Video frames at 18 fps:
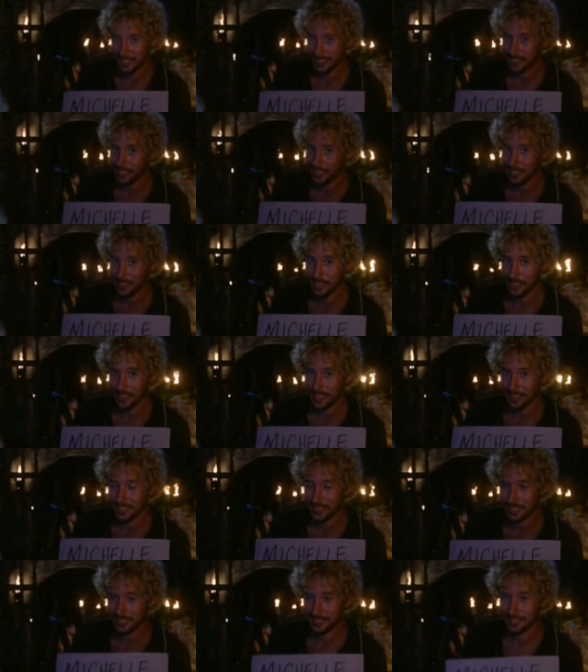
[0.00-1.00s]
Good
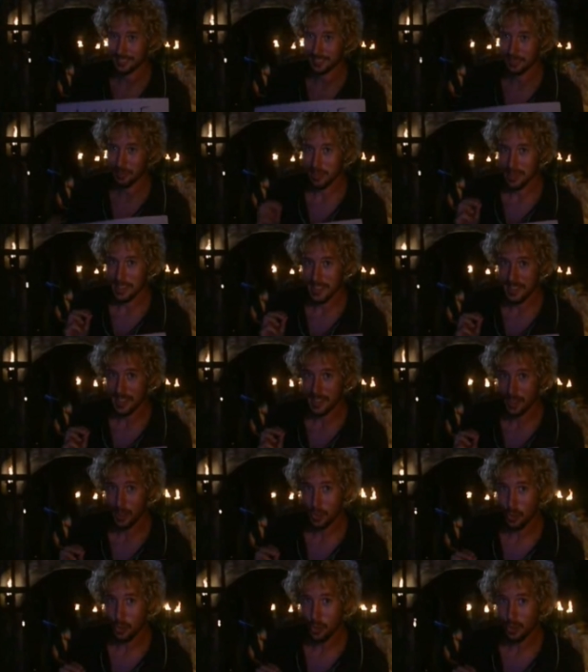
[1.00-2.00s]
girl. Say
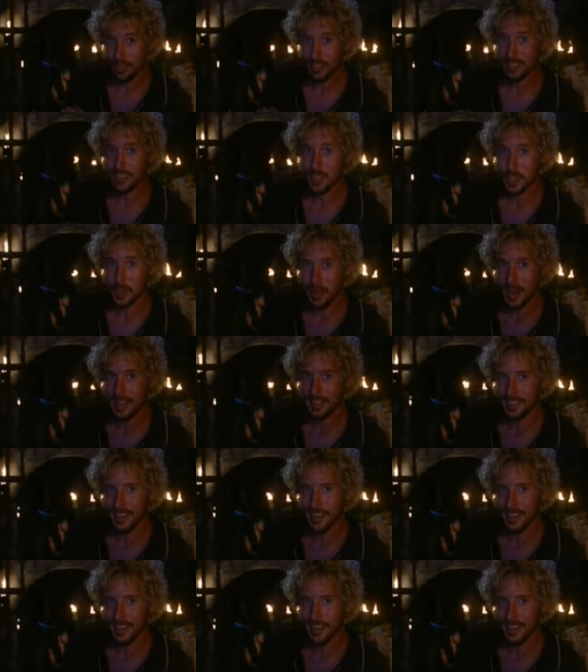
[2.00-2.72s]
hello, bad